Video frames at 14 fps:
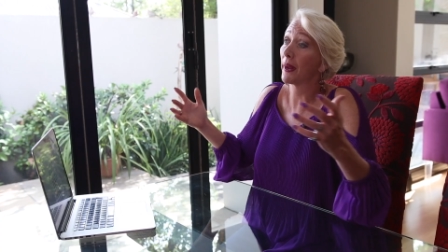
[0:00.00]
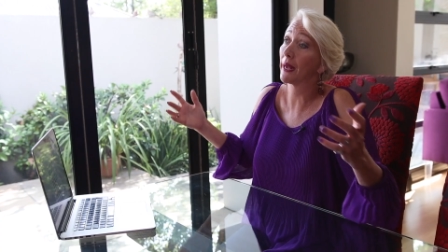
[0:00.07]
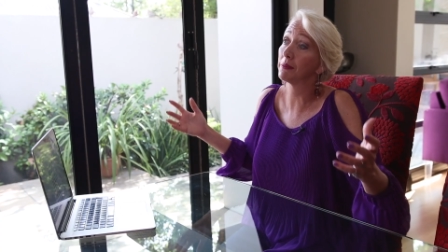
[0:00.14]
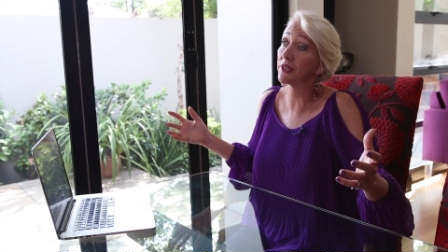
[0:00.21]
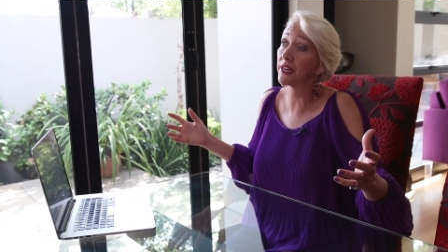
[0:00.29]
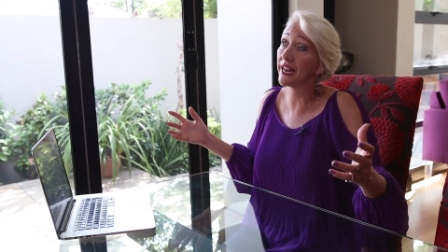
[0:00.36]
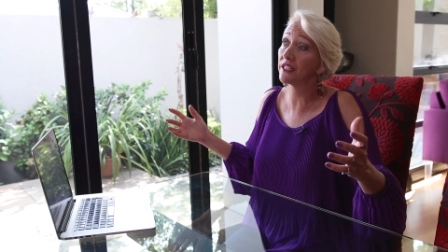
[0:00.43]

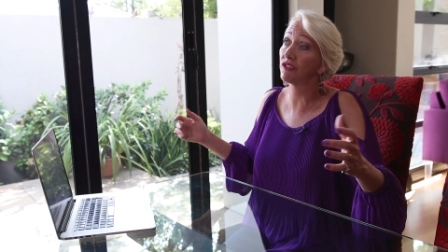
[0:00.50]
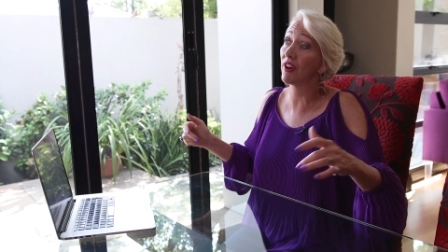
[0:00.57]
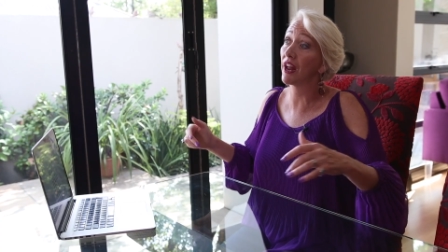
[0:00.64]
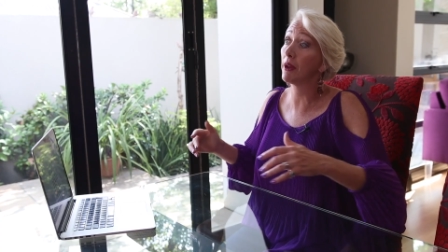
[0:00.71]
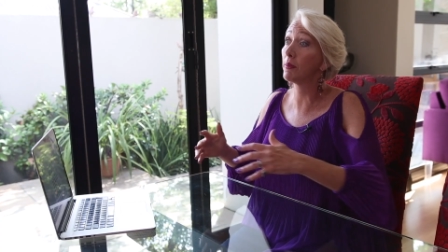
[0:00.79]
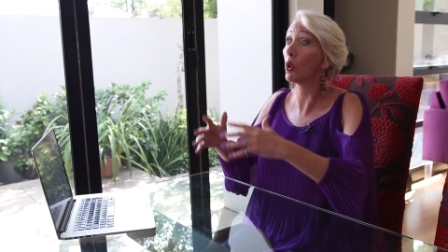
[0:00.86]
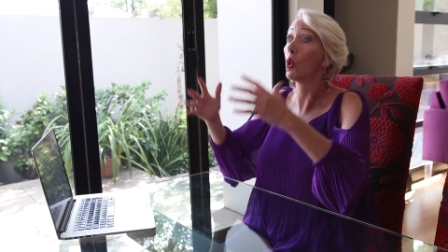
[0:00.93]
becomes less
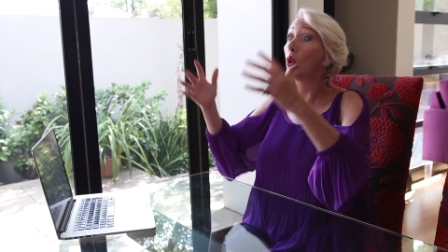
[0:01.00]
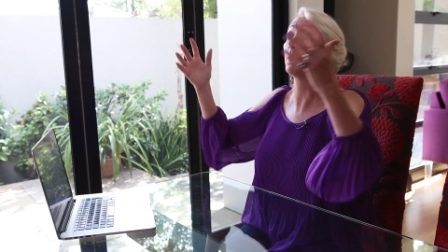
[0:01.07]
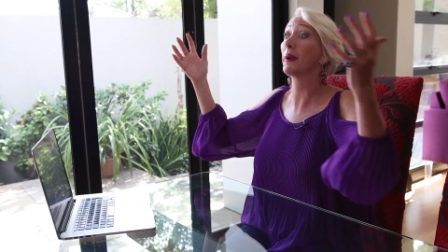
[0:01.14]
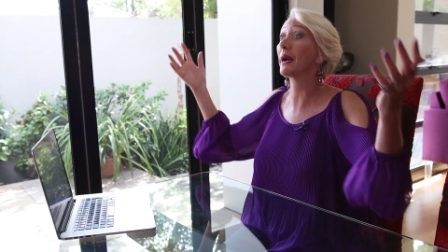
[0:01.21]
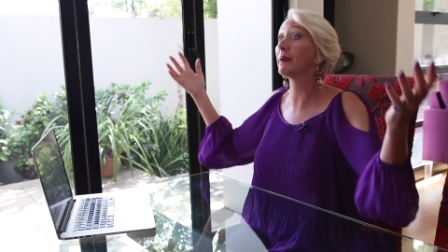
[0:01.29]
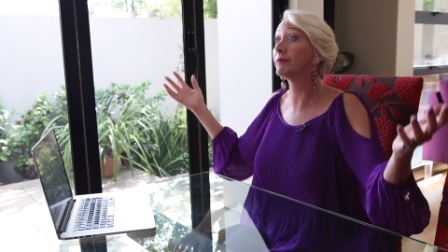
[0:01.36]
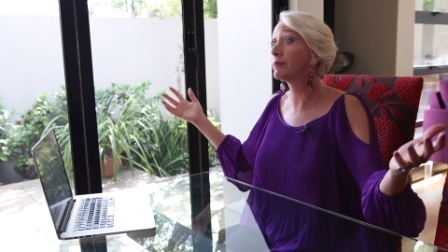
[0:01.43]
valuable or
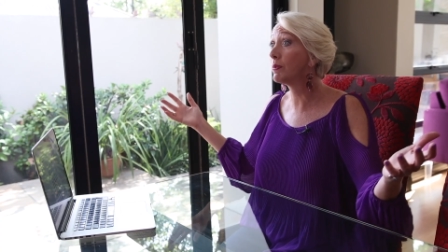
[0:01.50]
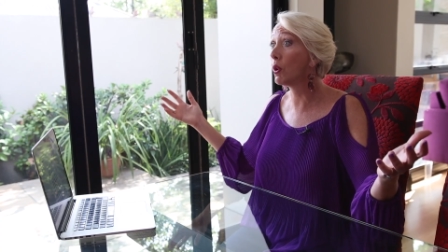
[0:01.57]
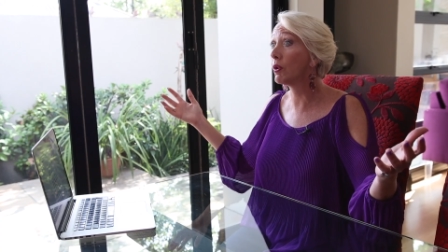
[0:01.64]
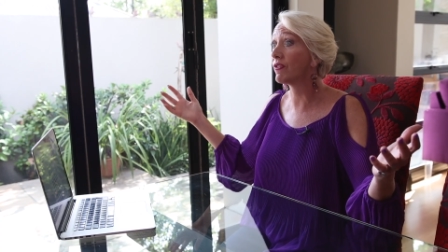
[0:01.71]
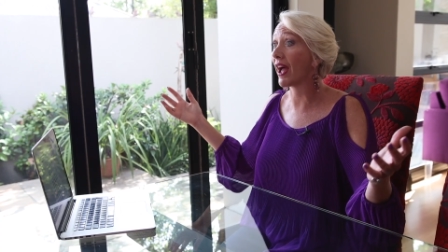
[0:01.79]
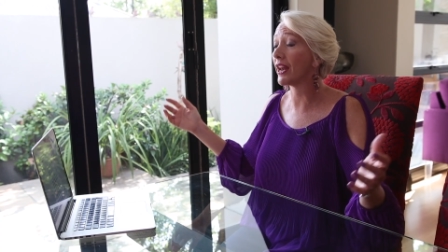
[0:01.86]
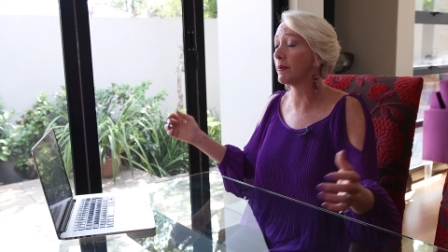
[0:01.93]
it becomes
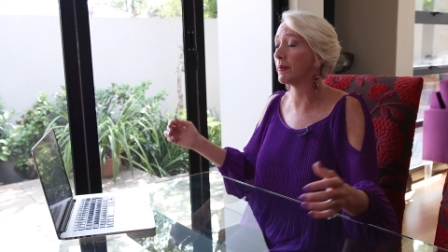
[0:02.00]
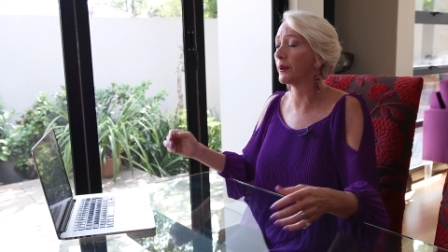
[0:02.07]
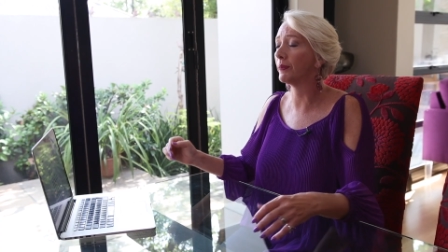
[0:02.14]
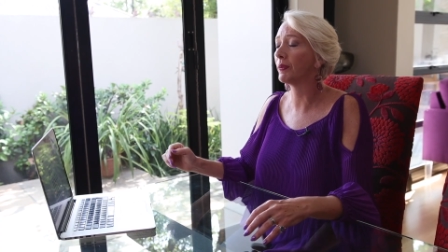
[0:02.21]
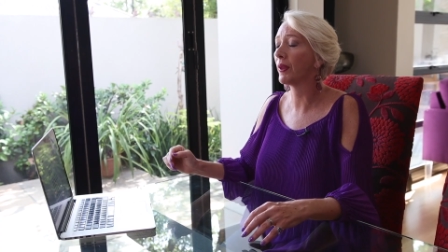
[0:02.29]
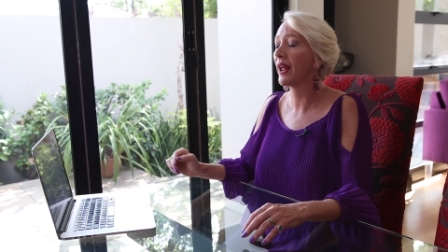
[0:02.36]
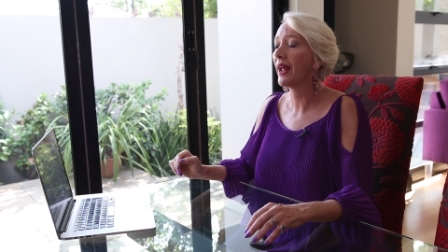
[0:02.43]
more
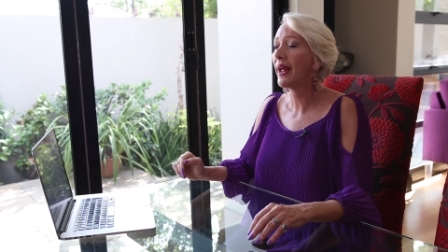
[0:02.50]
valuable.